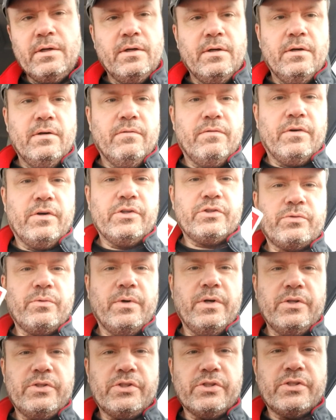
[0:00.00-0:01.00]
First one
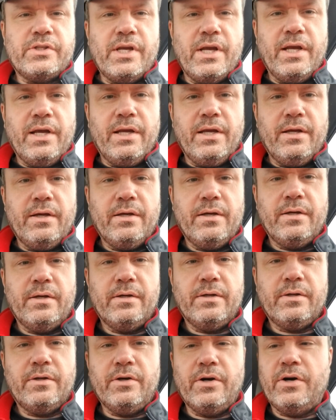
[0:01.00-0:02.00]
is just a
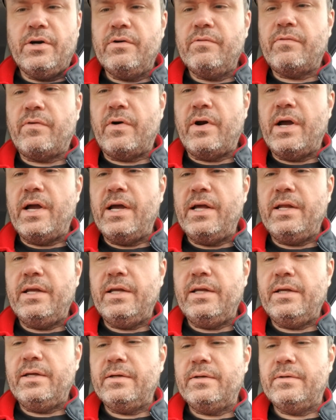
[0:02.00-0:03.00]
garden
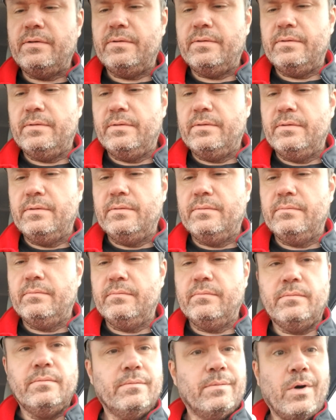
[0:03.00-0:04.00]
variety,
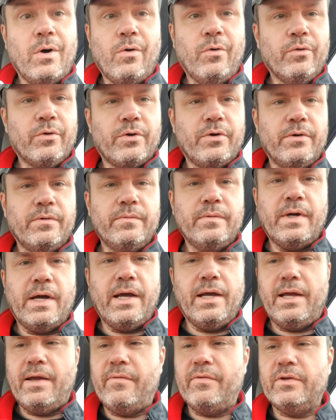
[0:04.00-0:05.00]
older, I
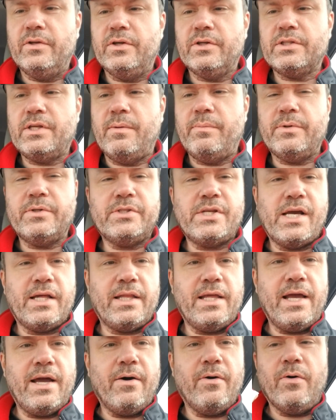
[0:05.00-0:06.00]
haven't looked up exactly
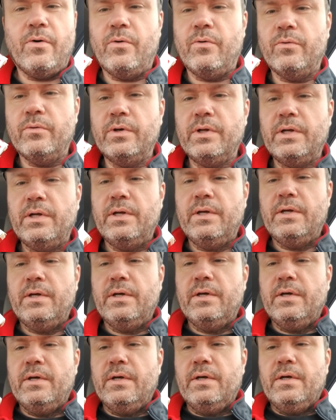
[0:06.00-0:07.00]
how old,
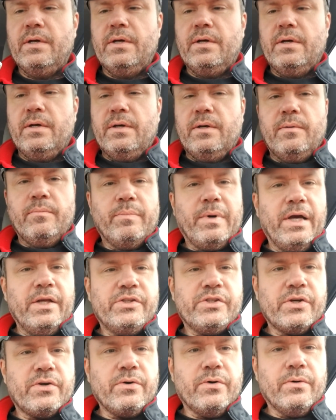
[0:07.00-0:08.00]

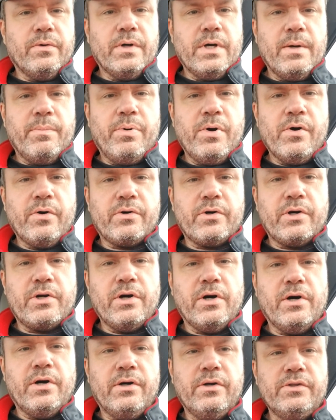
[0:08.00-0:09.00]
bicycle poker
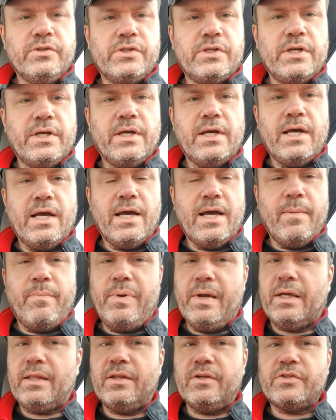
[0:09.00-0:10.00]
cards. I
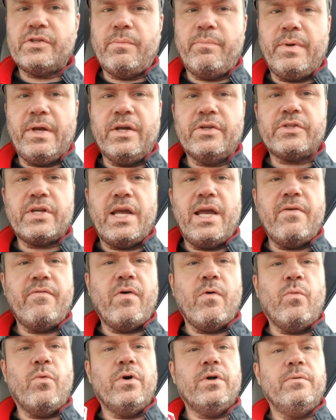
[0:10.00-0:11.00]
picked this up because I have a
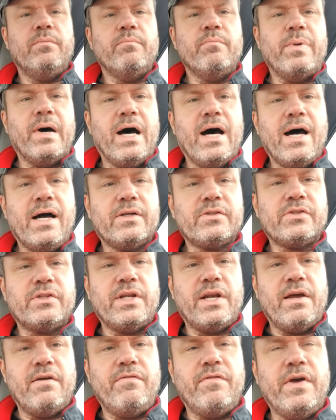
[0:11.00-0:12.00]
wooden box that
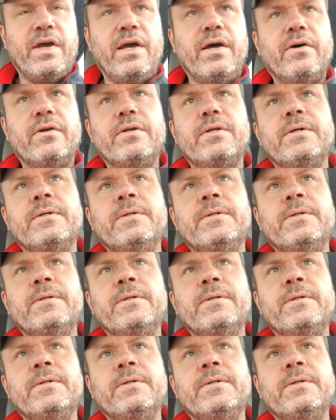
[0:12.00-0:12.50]
I found,